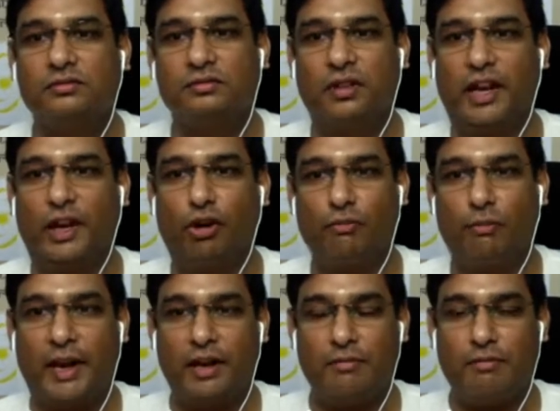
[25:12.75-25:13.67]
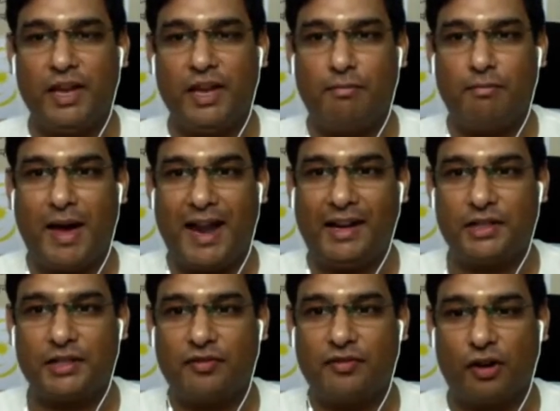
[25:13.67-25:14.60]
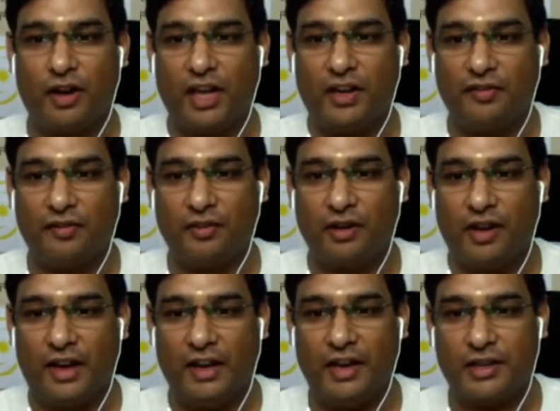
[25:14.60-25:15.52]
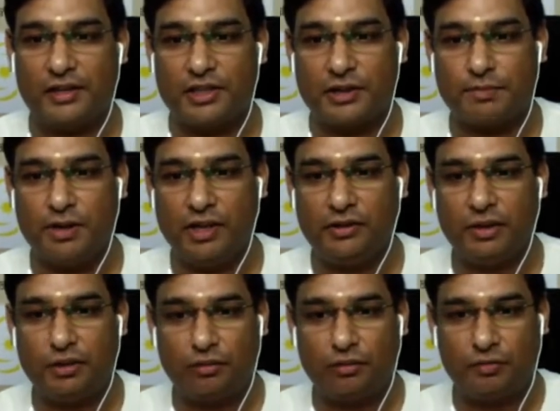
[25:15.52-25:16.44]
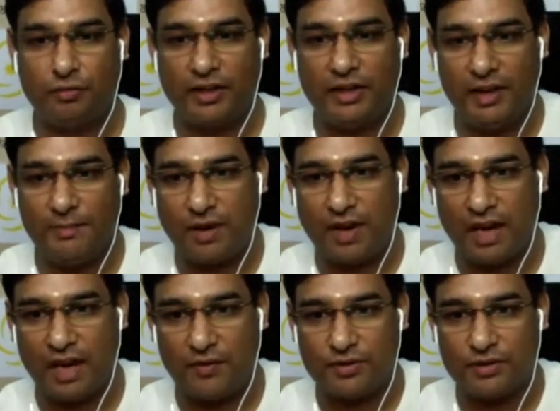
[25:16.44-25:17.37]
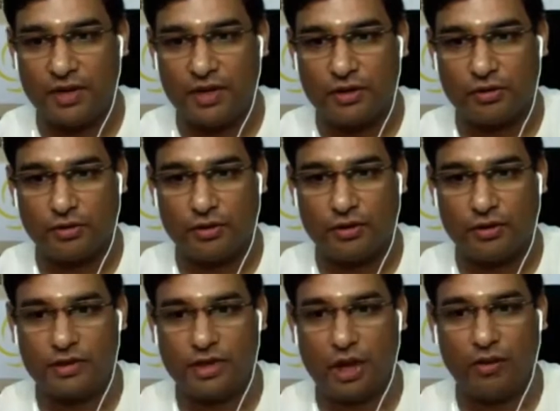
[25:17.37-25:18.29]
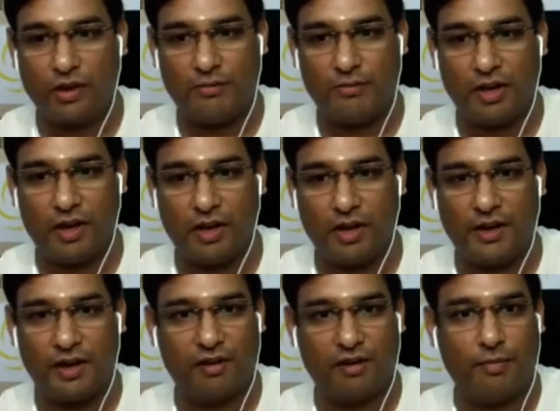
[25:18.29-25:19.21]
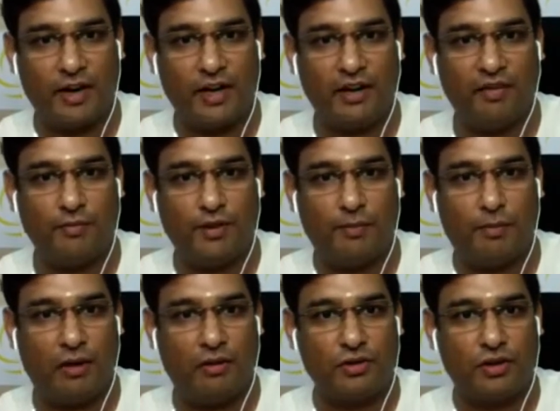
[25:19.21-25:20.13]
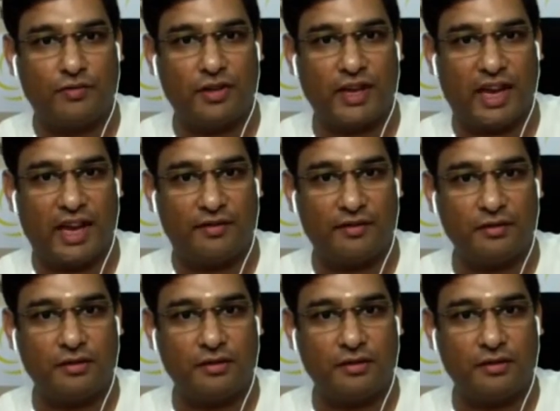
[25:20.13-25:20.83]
I don't mind being banished for life. I'll yet speak the truth from the deep caves so that the sound can be heard reverberating from the bowels of the cave.